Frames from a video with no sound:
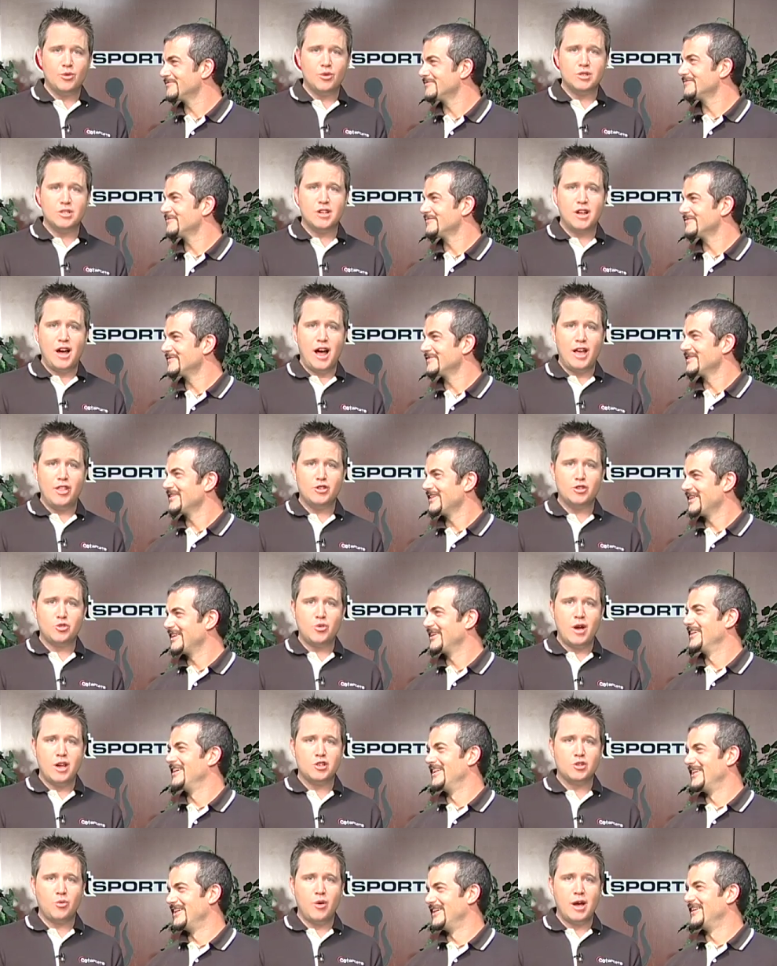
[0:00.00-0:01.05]
Speaker 1: It was uh, Highlands
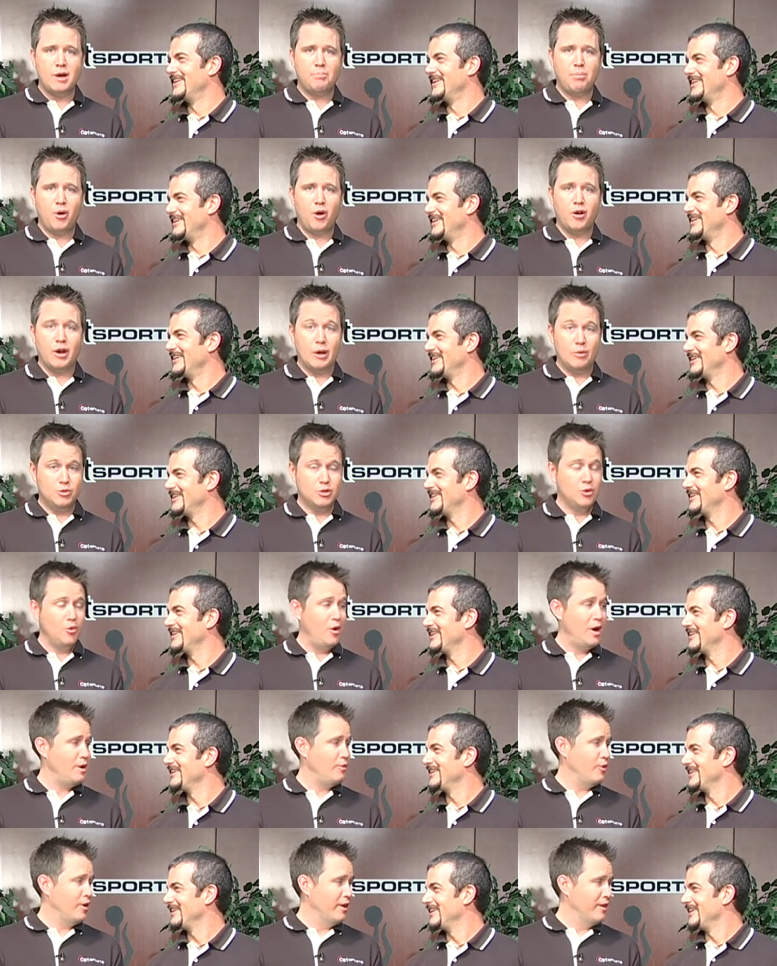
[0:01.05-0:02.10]
Ranch Rampart. It was a
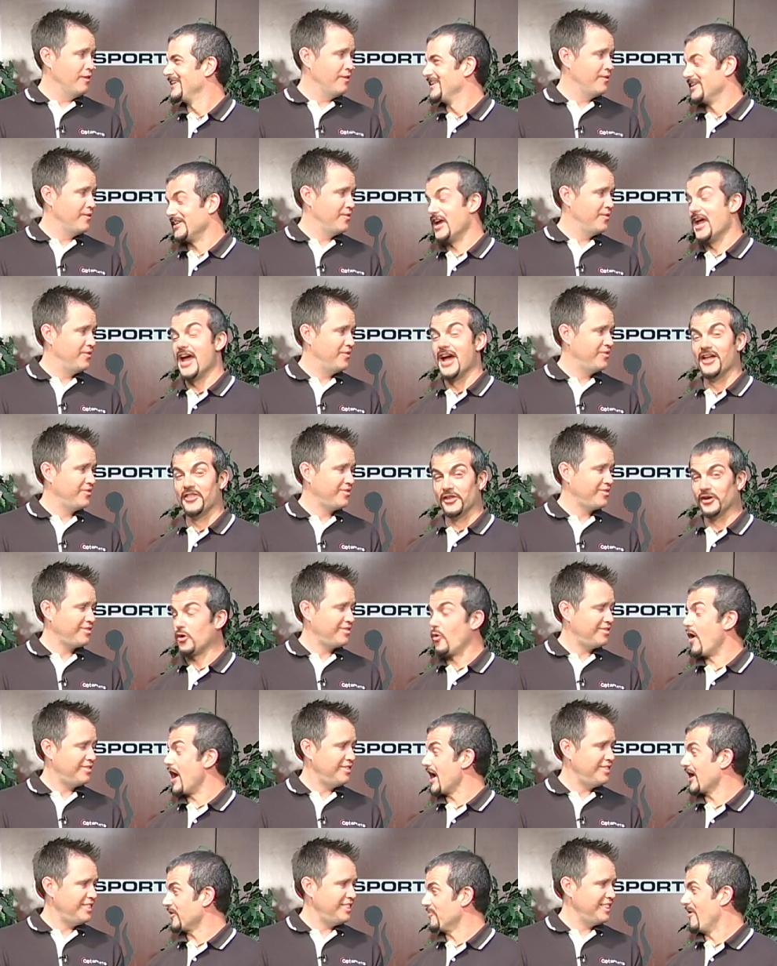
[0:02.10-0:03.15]
wet one.
Speaker 2: Yeah, the
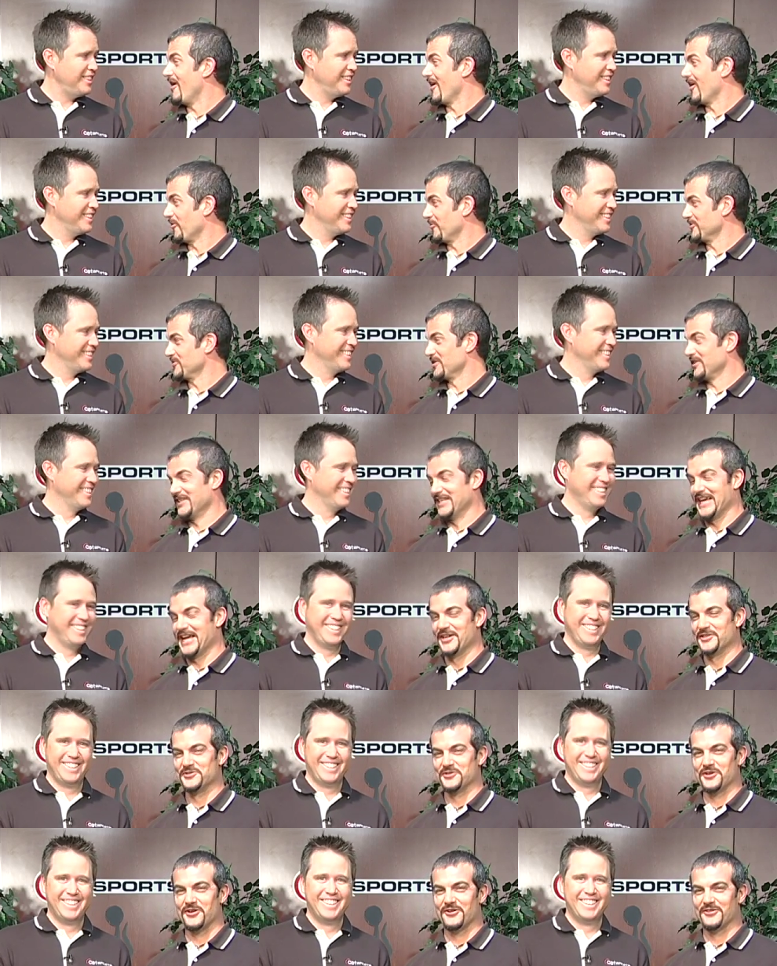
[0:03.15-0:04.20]
quagmire was in the
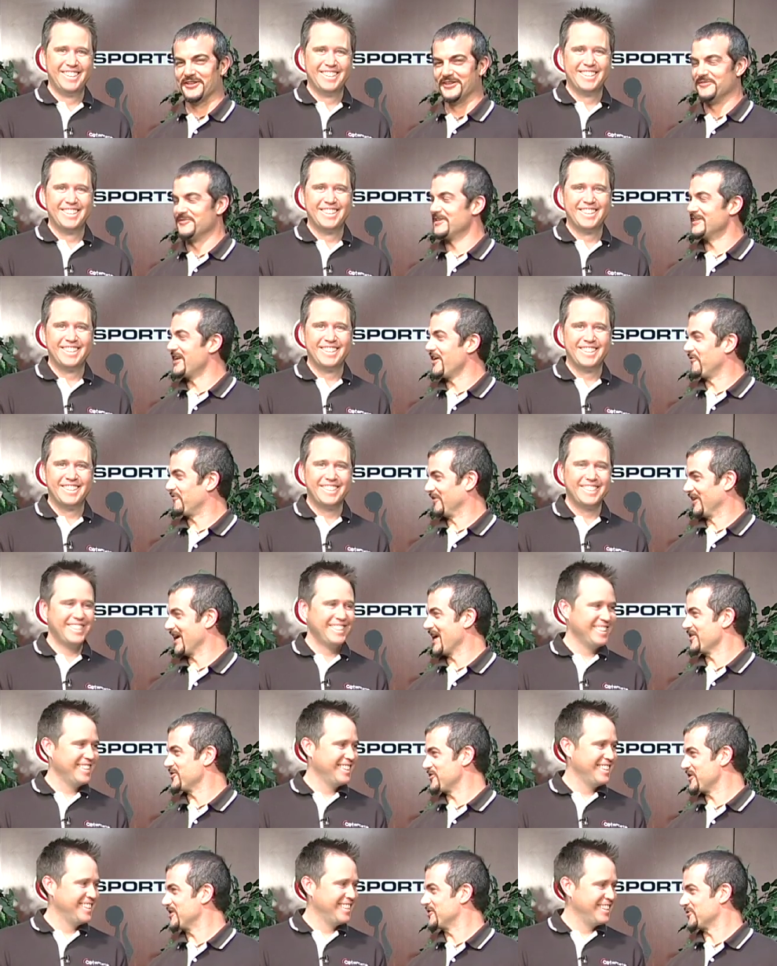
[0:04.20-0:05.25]
end zone, and we definitely
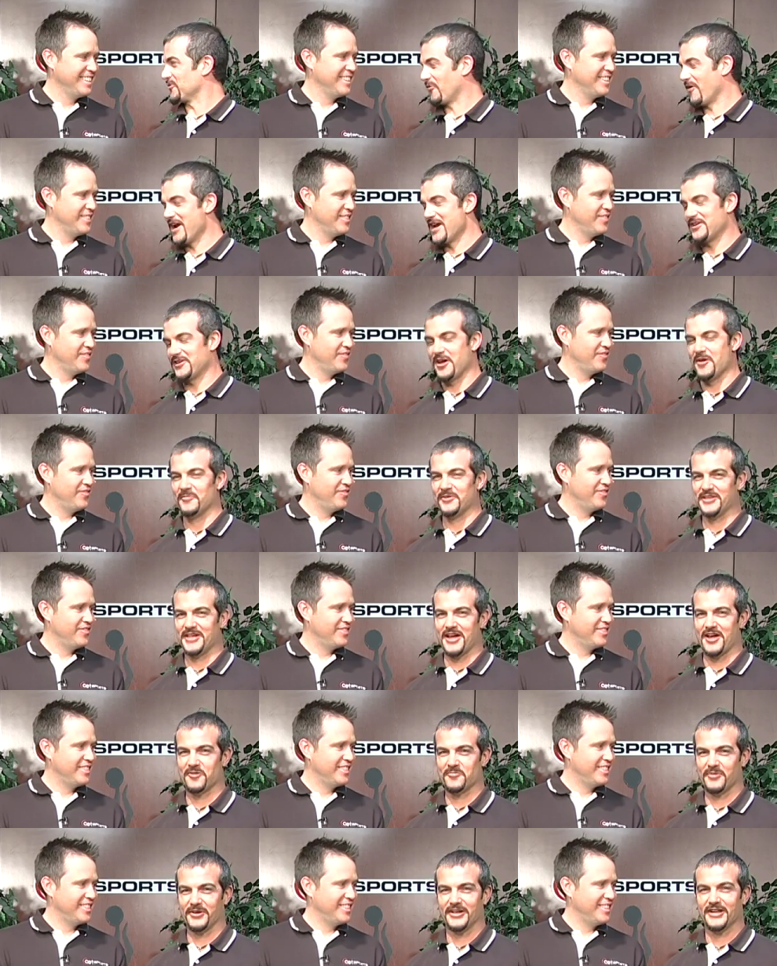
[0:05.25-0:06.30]
had sheets of rain coming
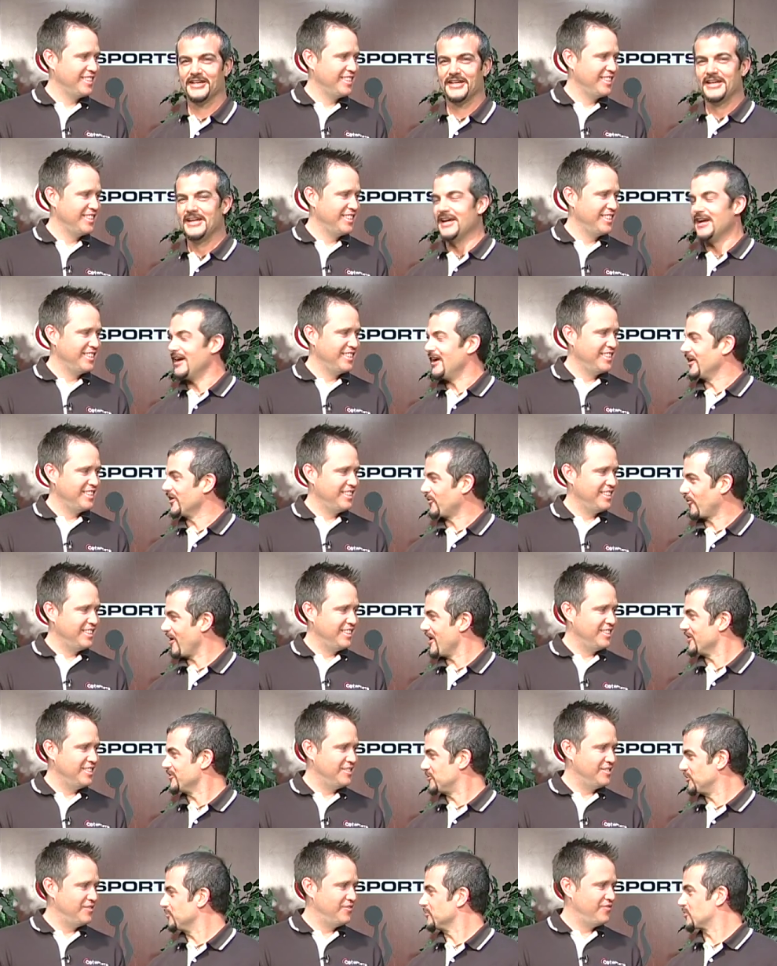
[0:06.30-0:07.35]
down, but uh,
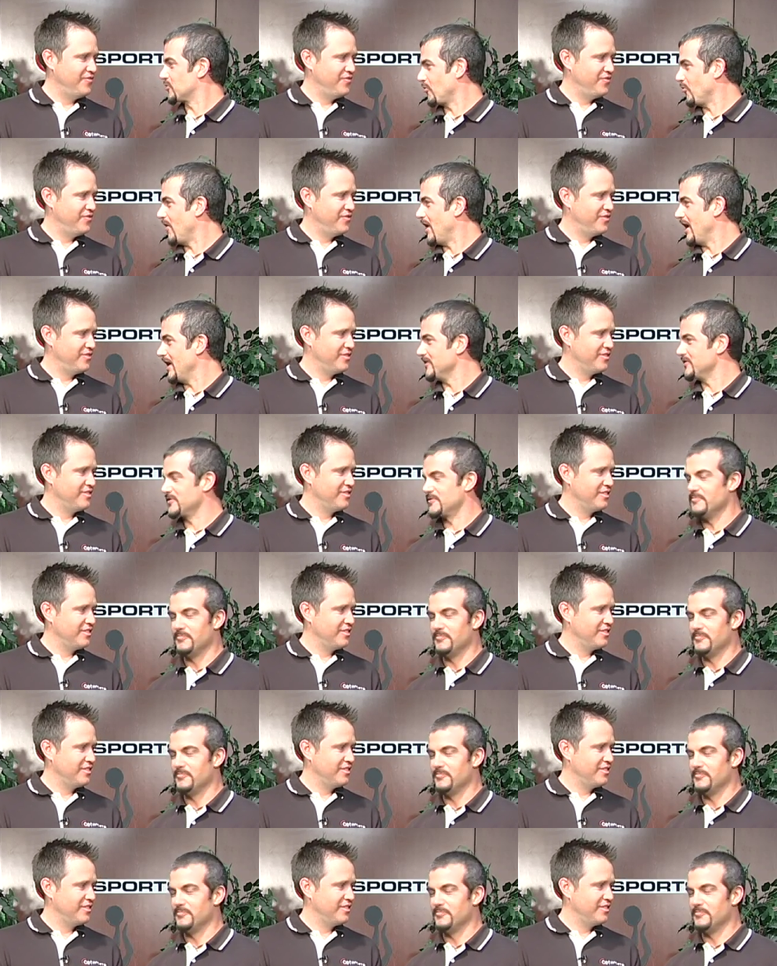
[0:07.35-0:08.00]
credit two squads,